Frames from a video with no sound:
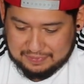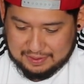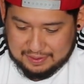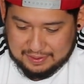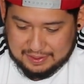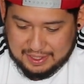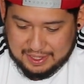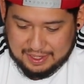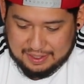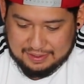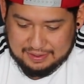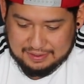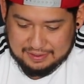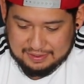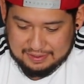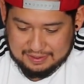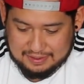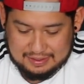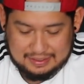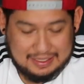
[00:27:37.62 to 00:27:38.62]
Okay,
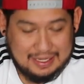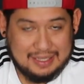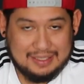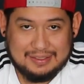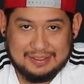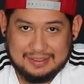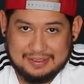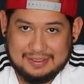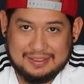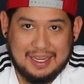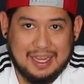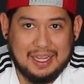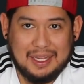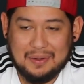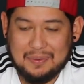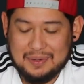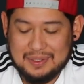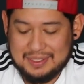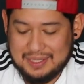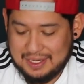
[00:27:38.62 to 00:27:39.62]
that's
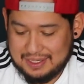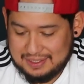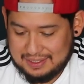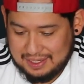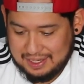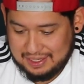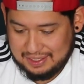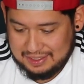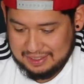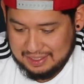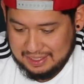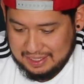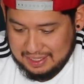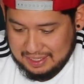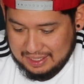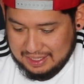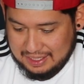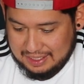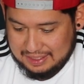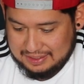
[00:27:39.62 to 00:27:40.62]
exactly what it tastes like. It
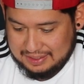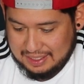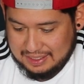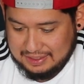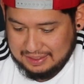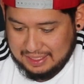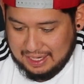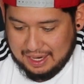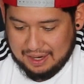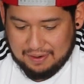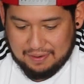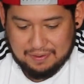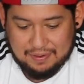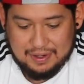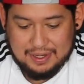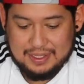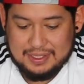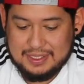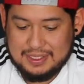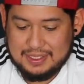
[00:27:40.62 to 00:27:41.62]
says it got
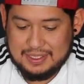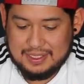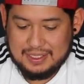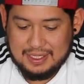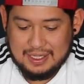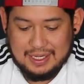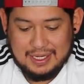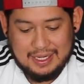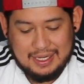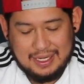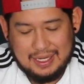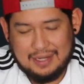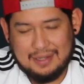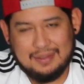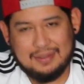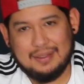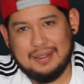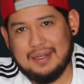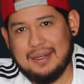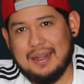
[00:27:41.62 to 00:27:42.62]
orange.
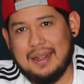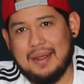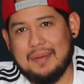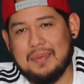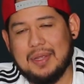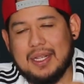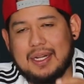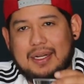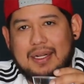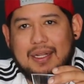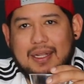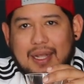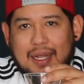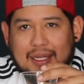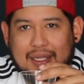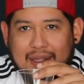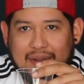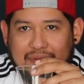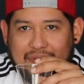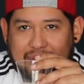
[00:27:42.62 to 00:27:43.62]
I mean, I
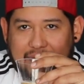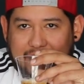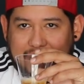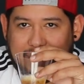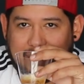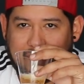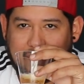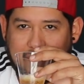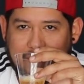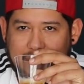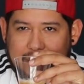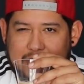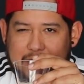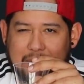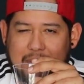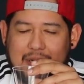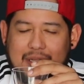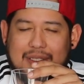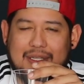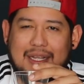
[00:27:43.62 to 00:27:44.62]
can feel the orange,
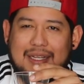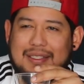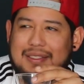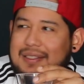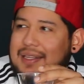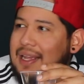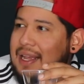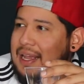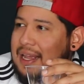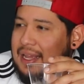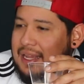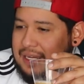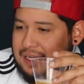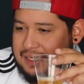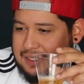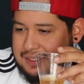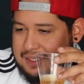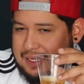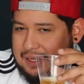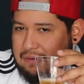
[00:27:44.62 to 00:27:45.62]
but it tastes,
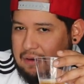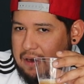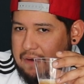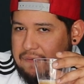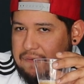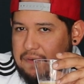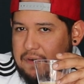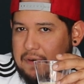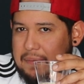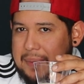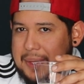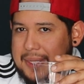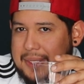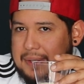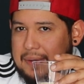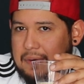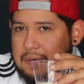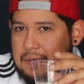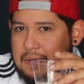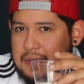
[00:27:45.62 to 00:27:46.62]
because the grapefruit and
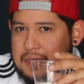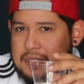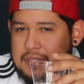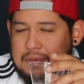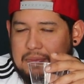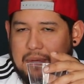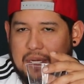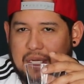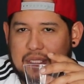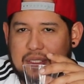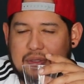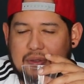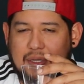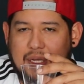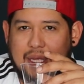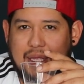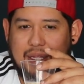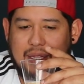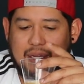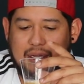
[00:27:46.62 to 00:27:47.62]
the orange mixed
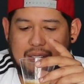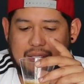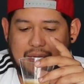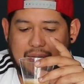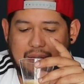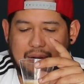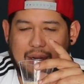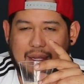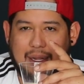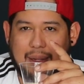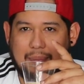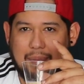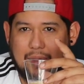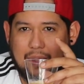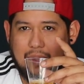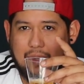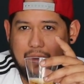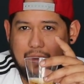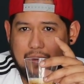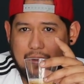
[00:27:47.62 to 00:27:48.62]
together, it's kind of like a
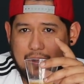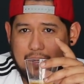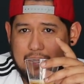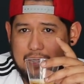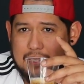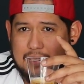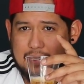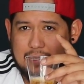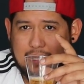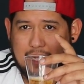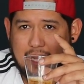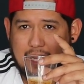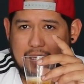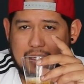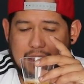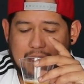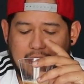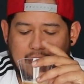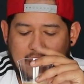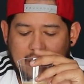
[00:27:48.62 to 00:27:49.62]
blood orange
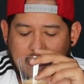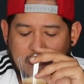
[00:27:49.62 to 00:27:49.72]
taste.